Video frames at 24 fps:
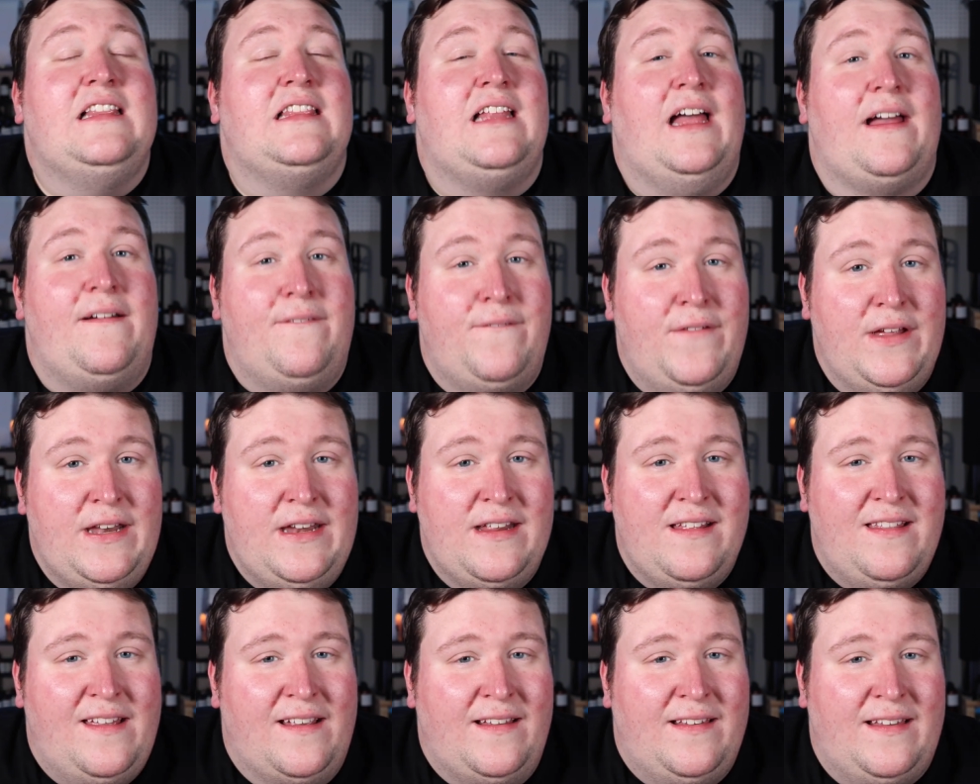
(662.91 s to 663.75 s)
love
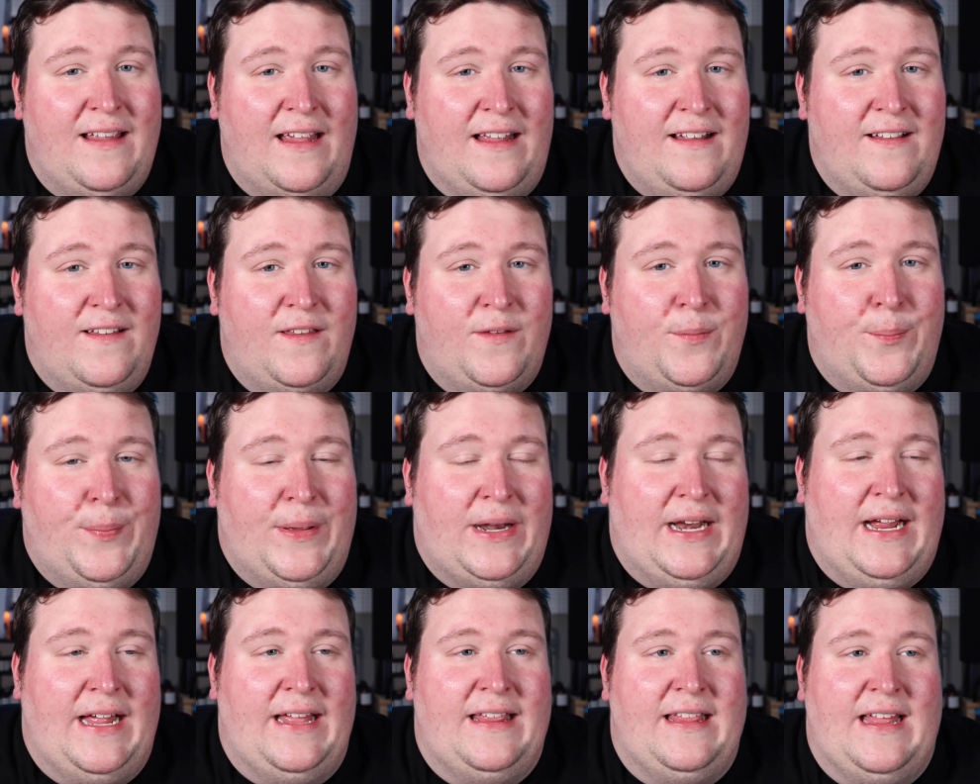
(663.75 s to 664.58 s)
vanilla scents,
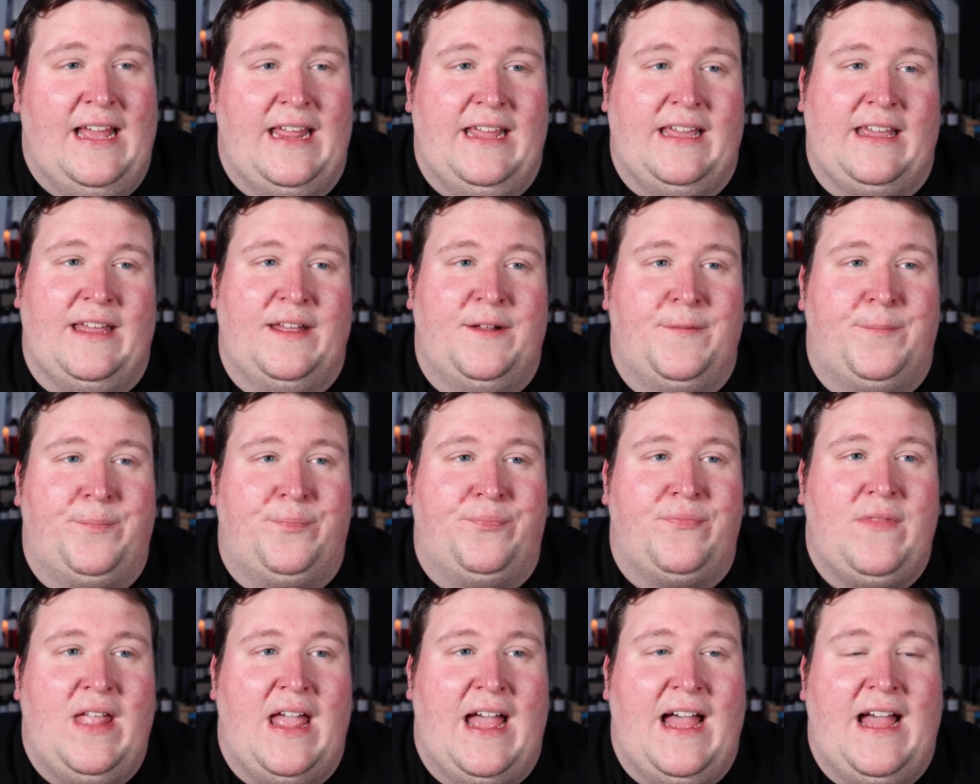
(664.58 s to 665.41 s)
but I like
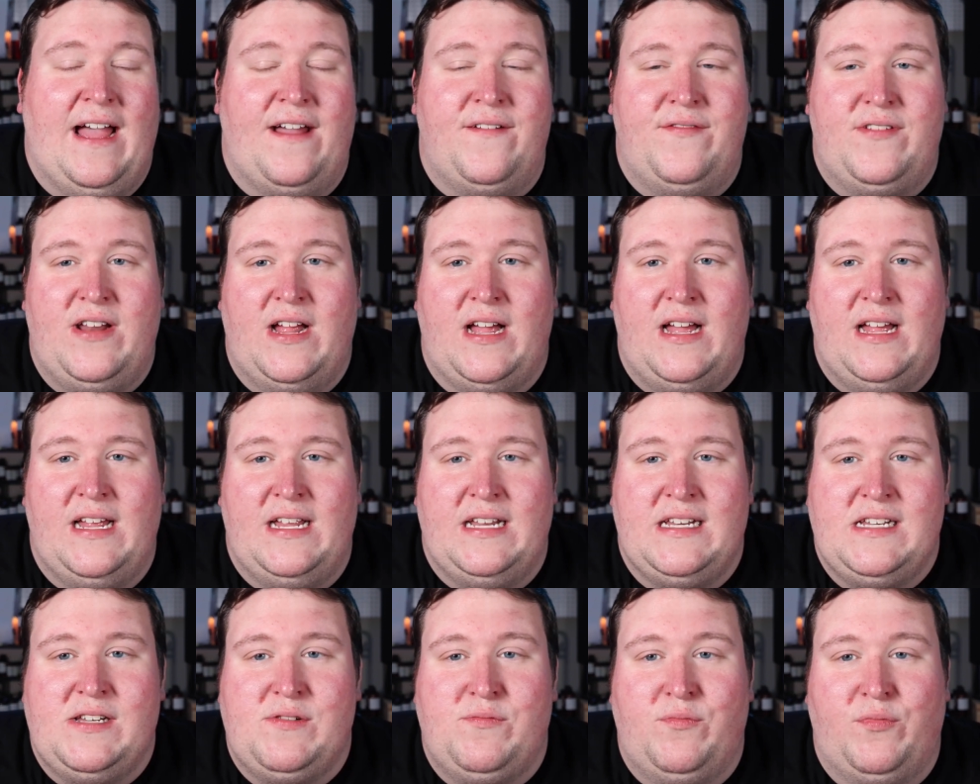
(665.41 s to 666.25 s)
have
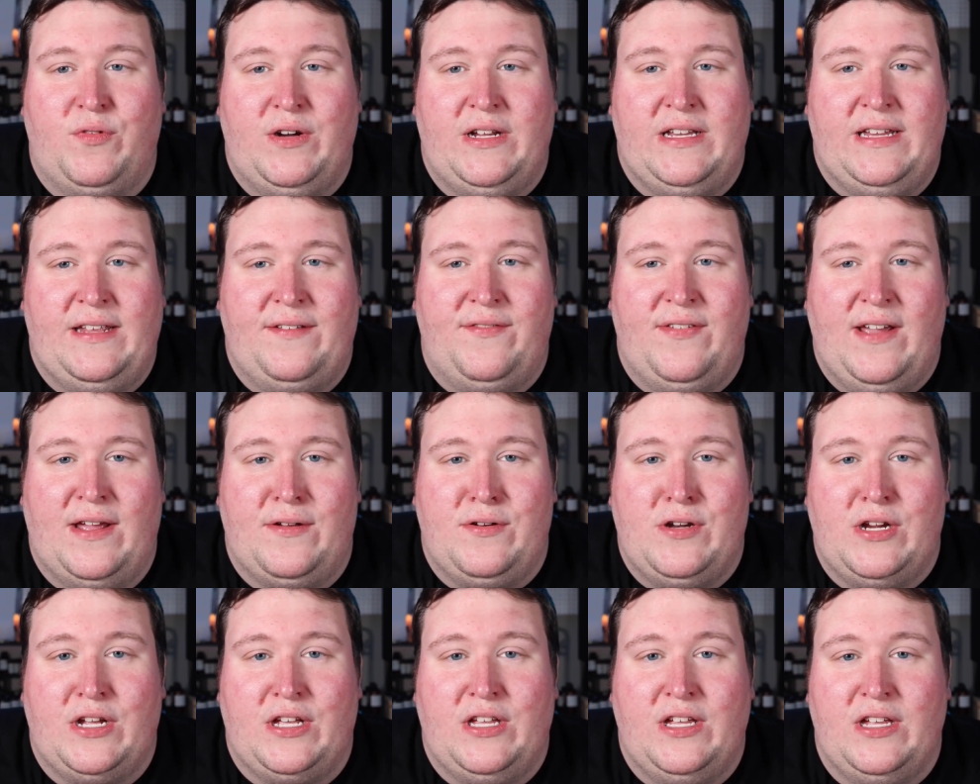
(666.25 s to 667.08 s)
not really
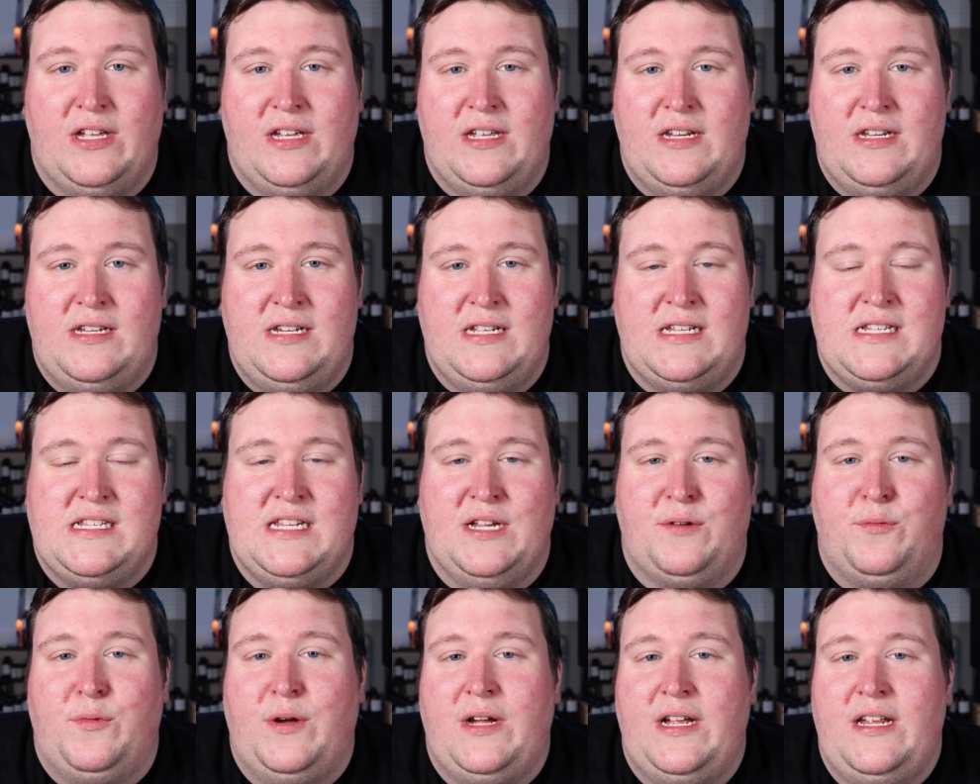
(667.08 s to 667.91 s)
found a good
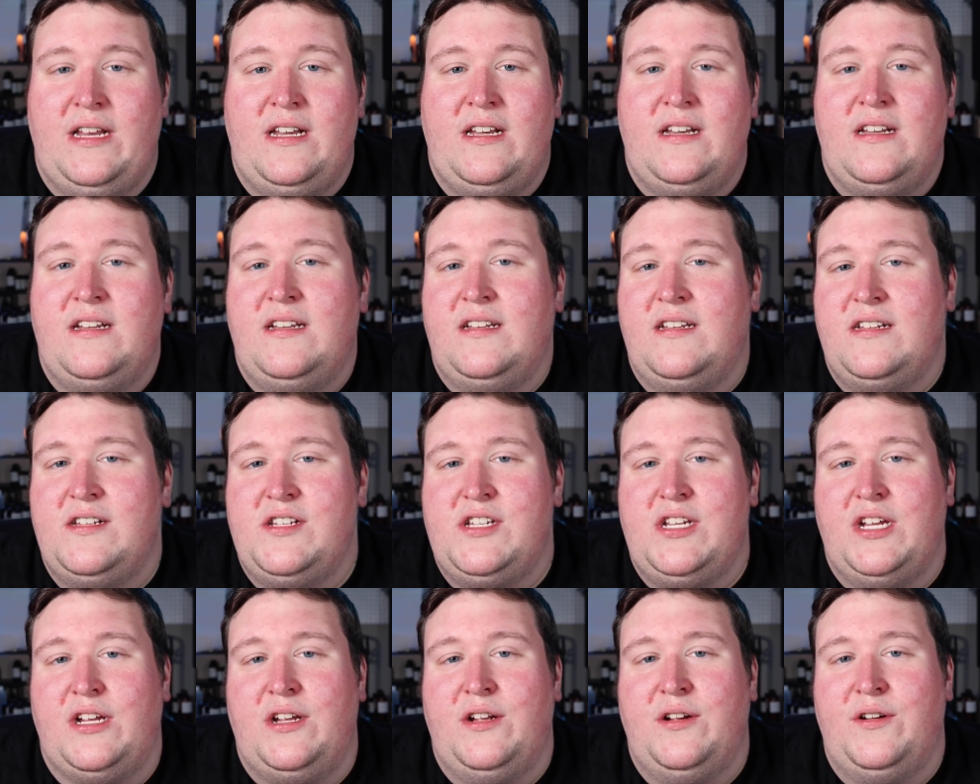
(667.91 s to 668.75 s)
decent one
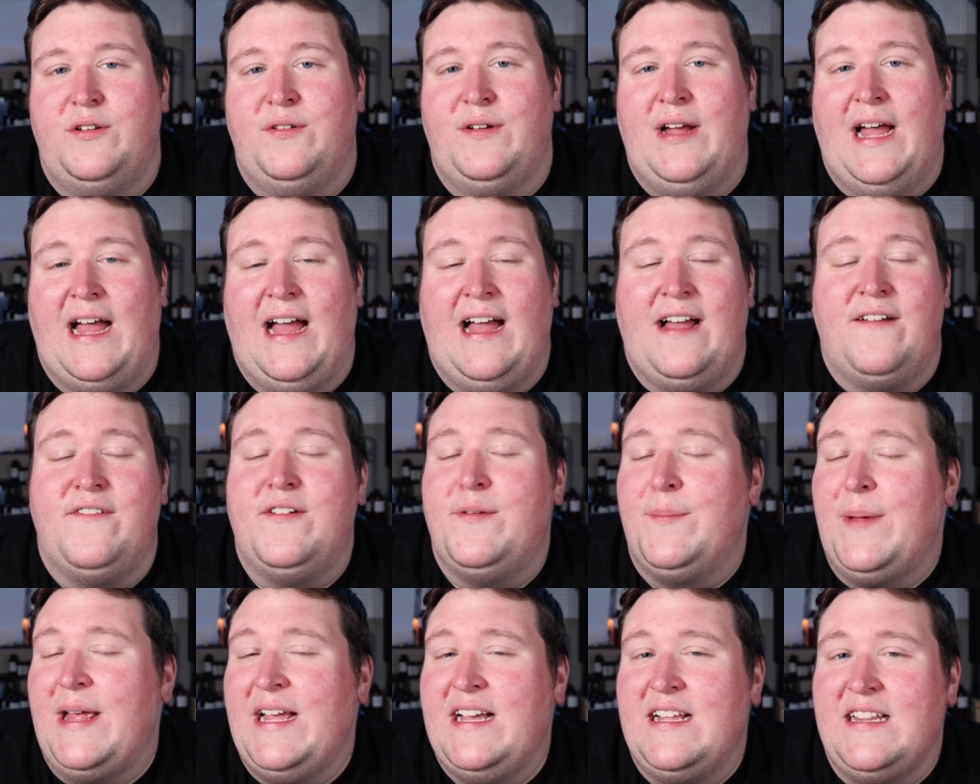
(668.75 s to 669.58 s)
to have
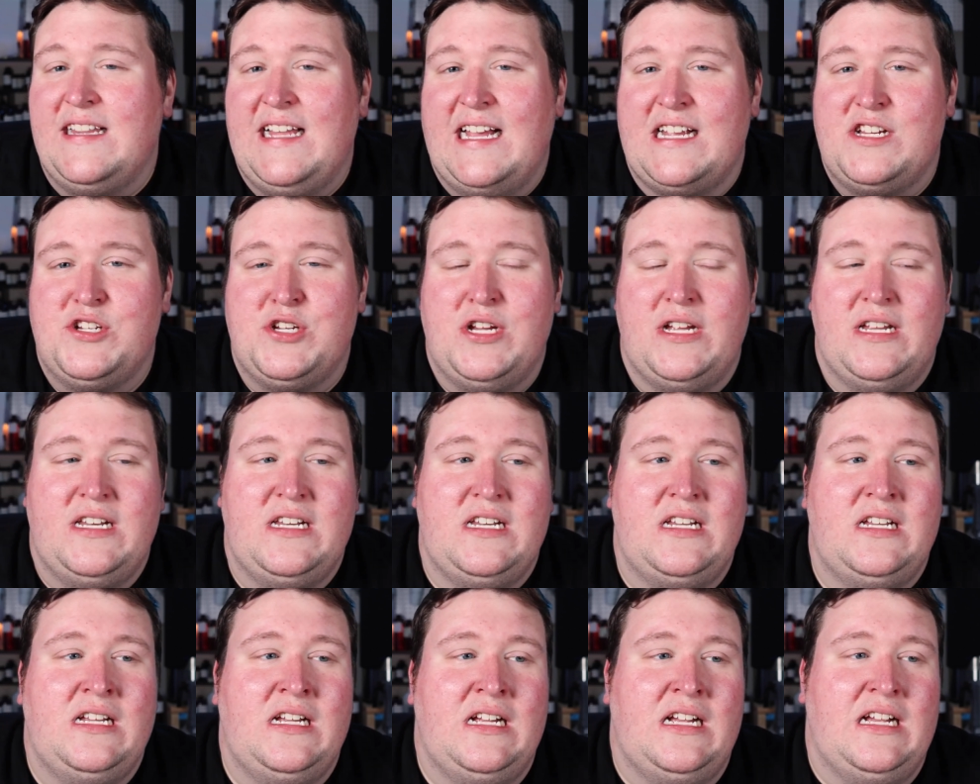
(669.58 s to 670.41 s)
in my
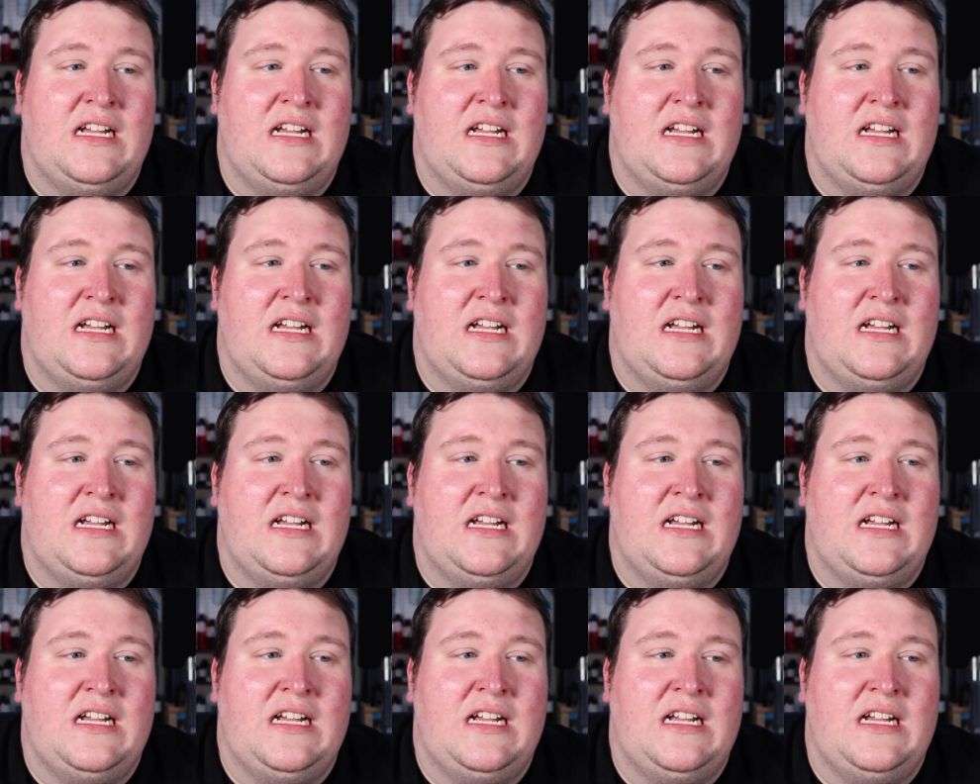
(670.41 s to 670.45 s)
collection.